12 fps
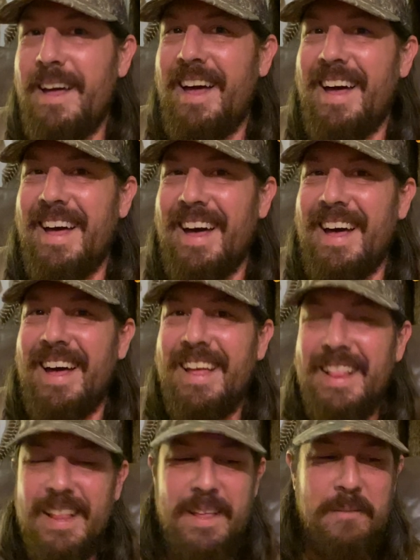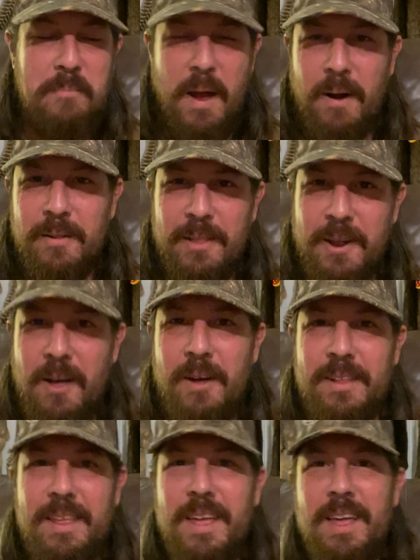barreling
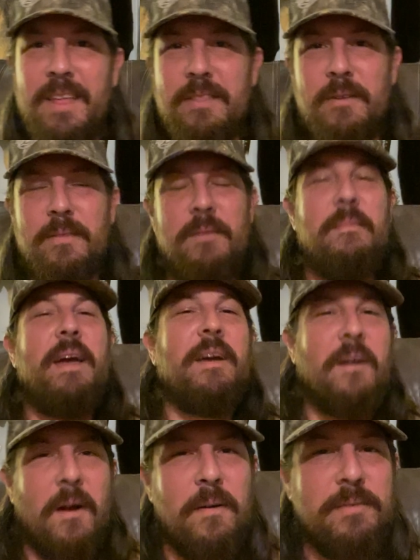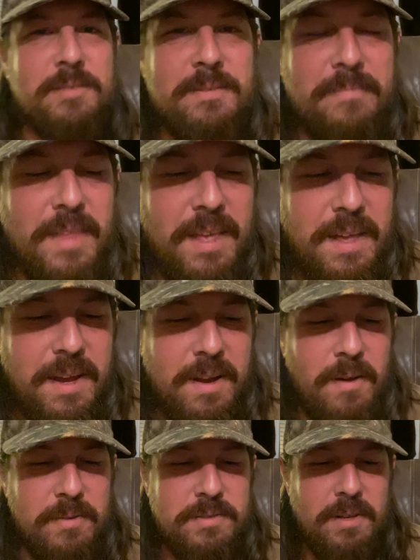on through the mangroves?
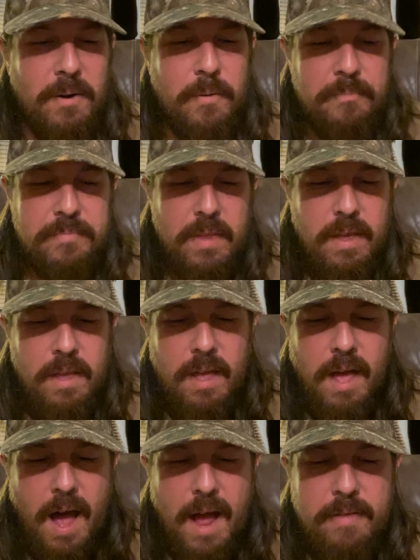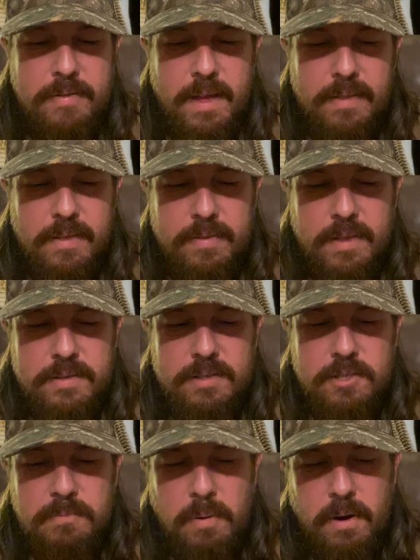You know, so I think that
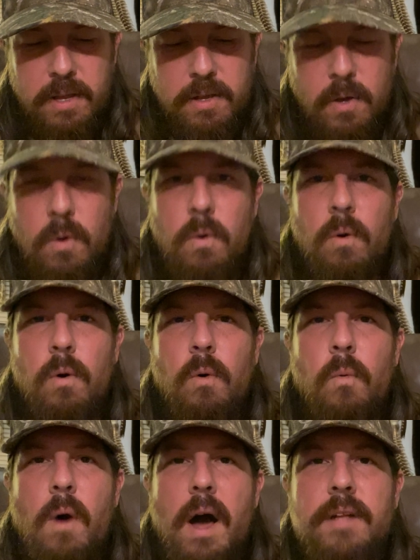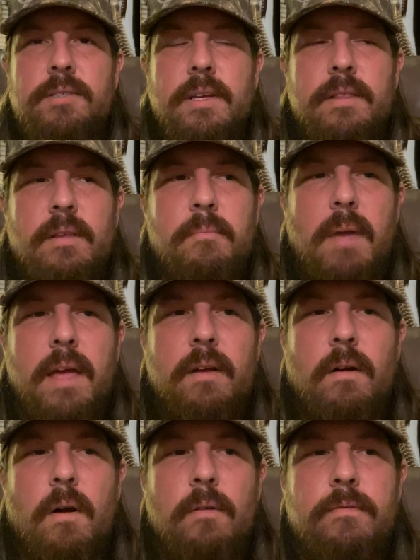this is pretty cool watching the
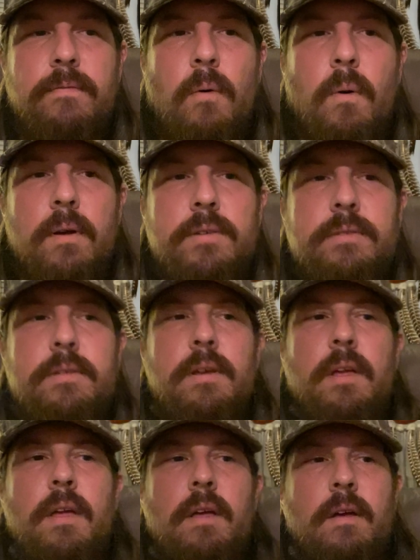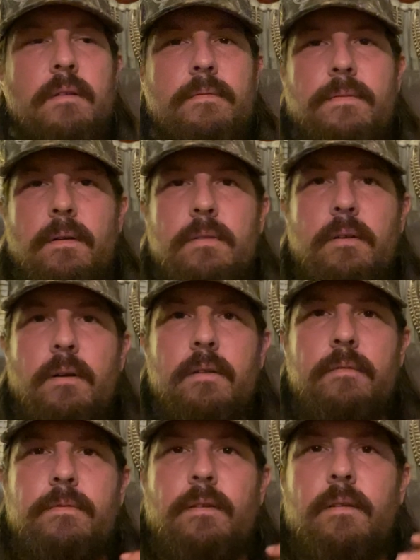mangrove forest further
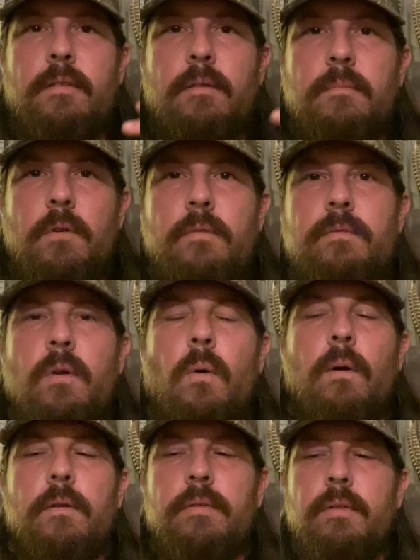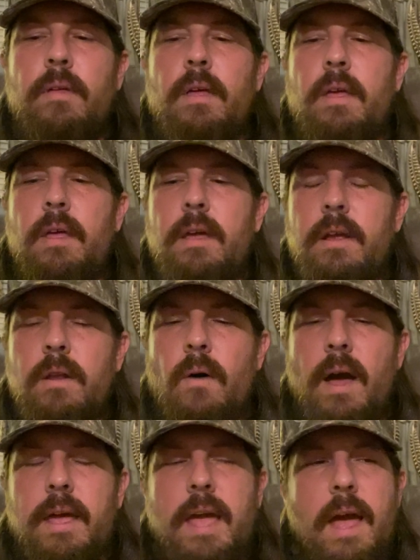and further move north. You
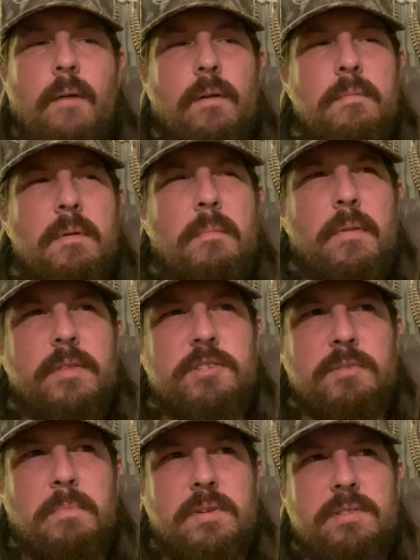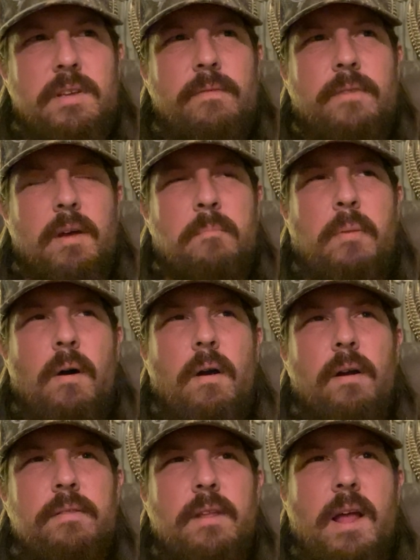know, I can't remember the specific
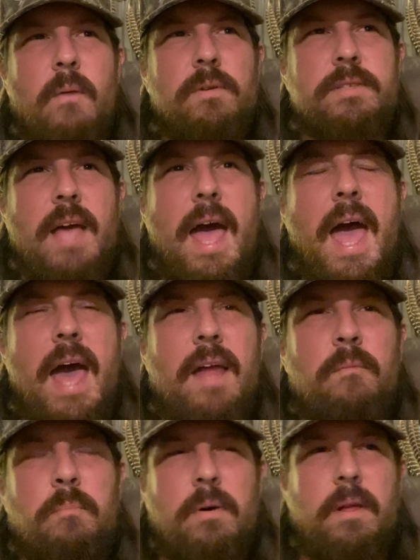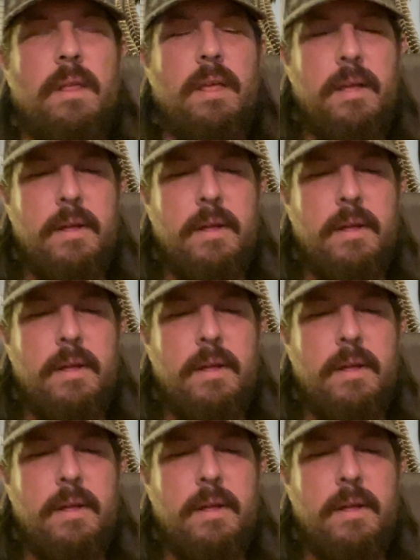park that I was at, but